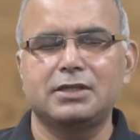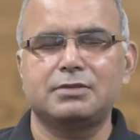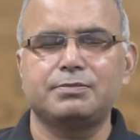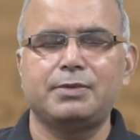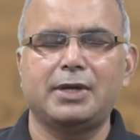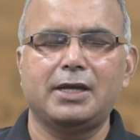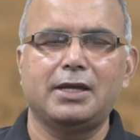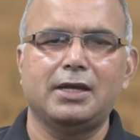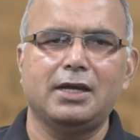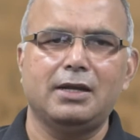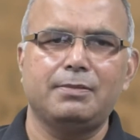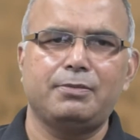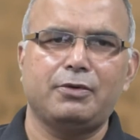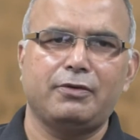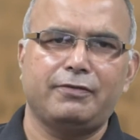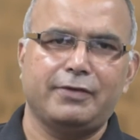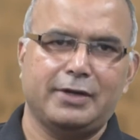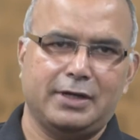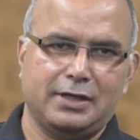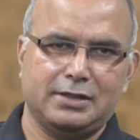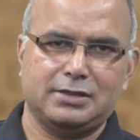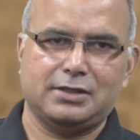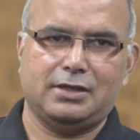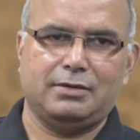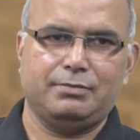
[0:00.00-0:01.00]
this by help of
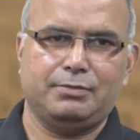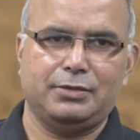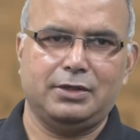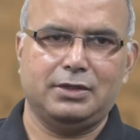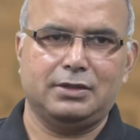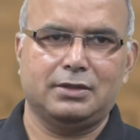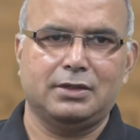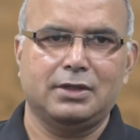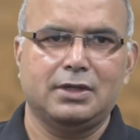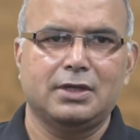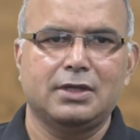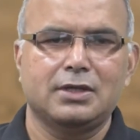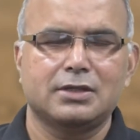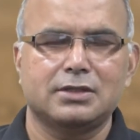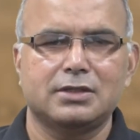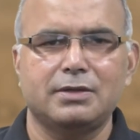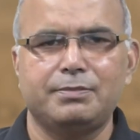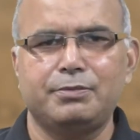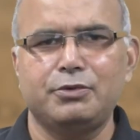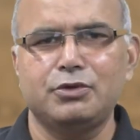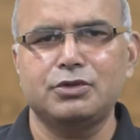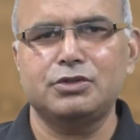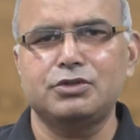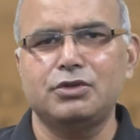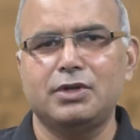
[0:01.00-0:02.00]
an example.
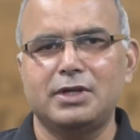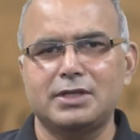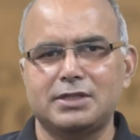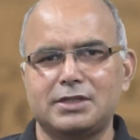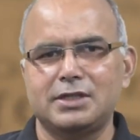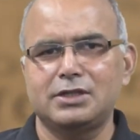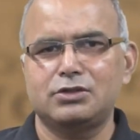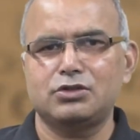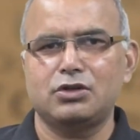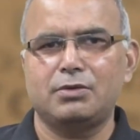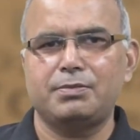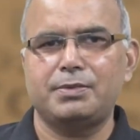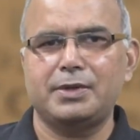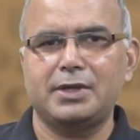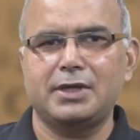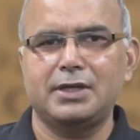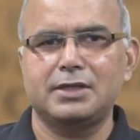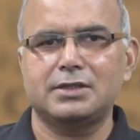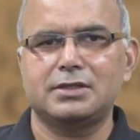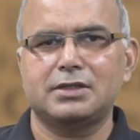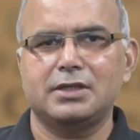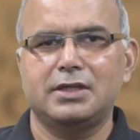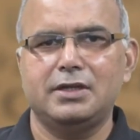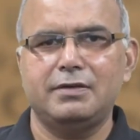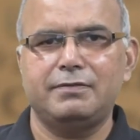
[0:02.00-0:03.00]
Suppose your essay topic
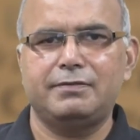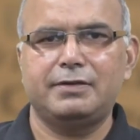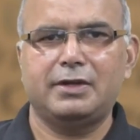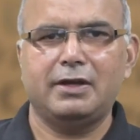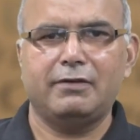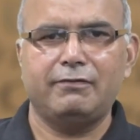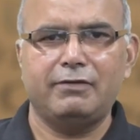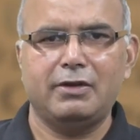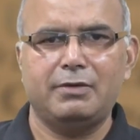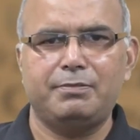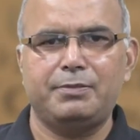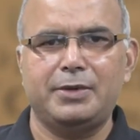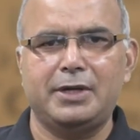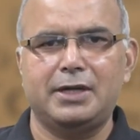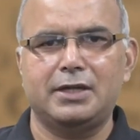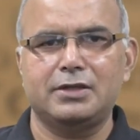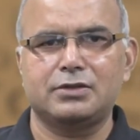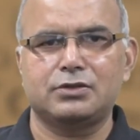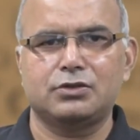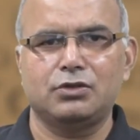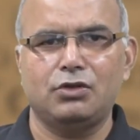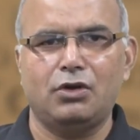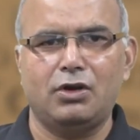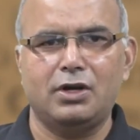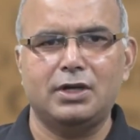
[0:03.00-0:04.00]
is, if development
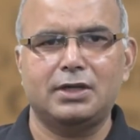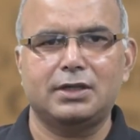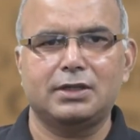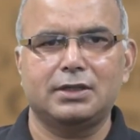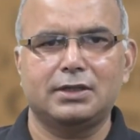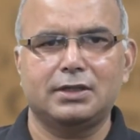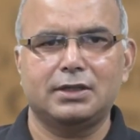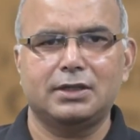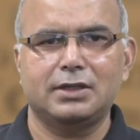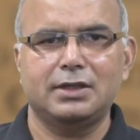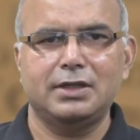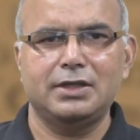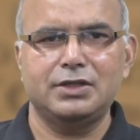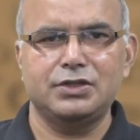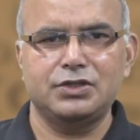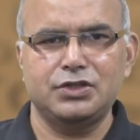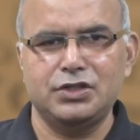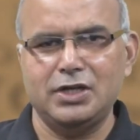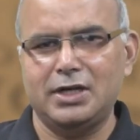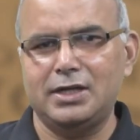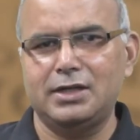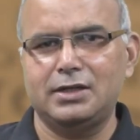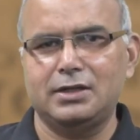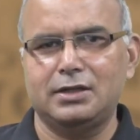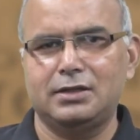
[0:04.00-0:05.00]
is not
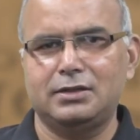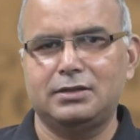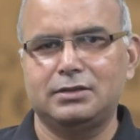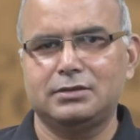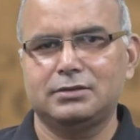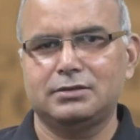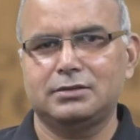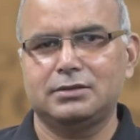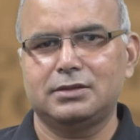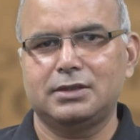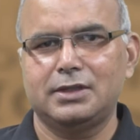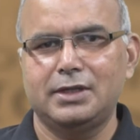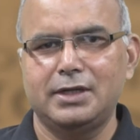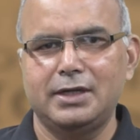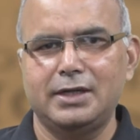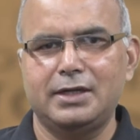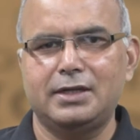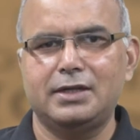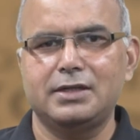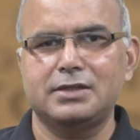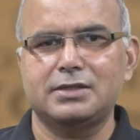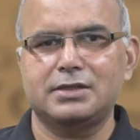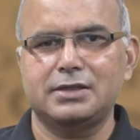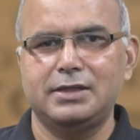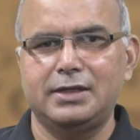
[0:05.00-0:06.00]
engendered, it
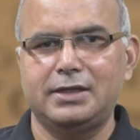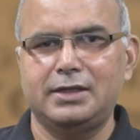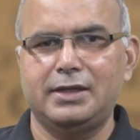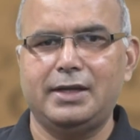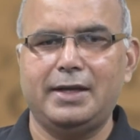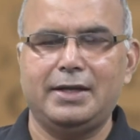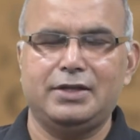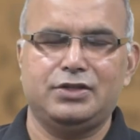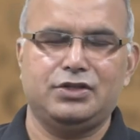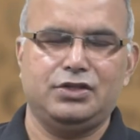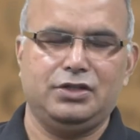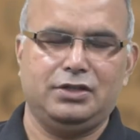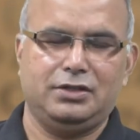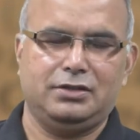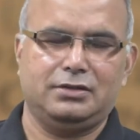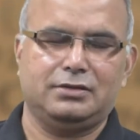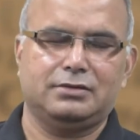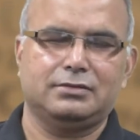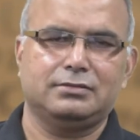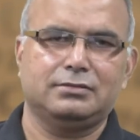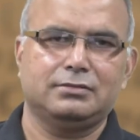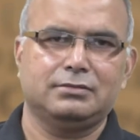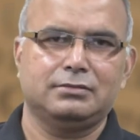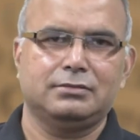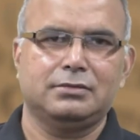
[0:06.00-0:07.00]
is endangered.
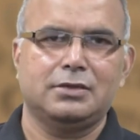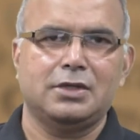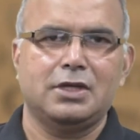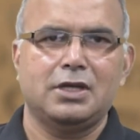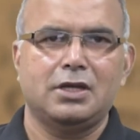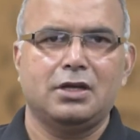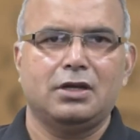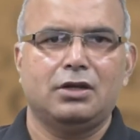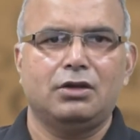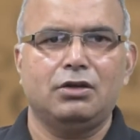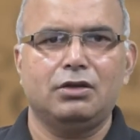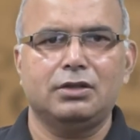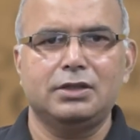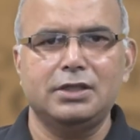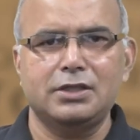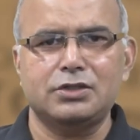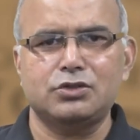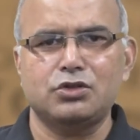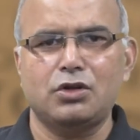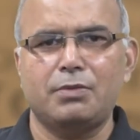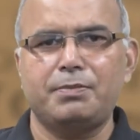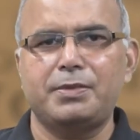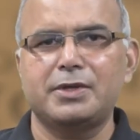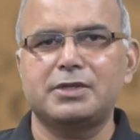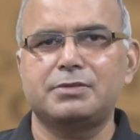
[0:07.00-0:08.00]
Now these
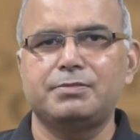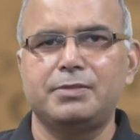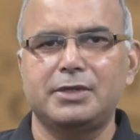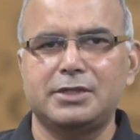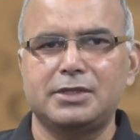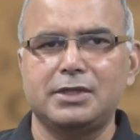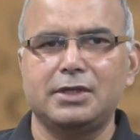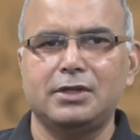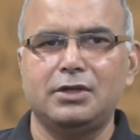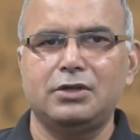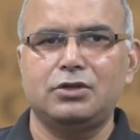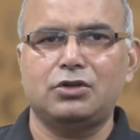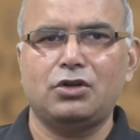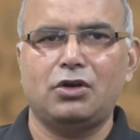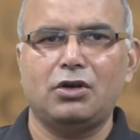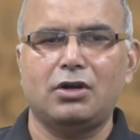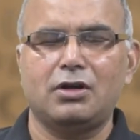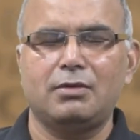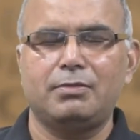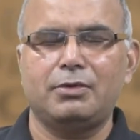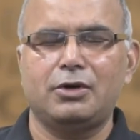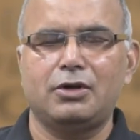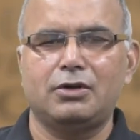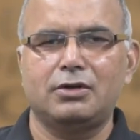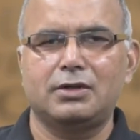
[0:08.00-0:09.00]
topics basically talk
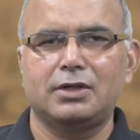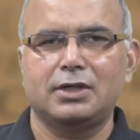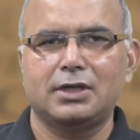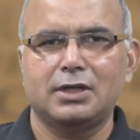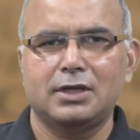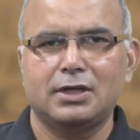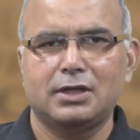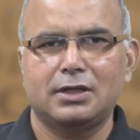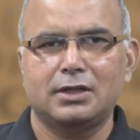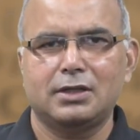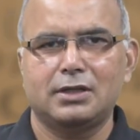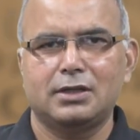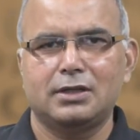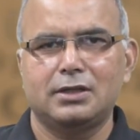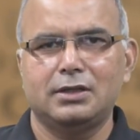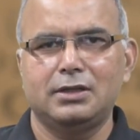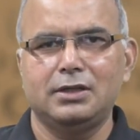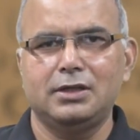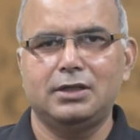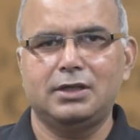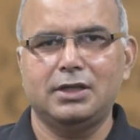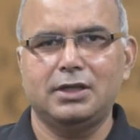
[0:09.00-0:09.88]
about the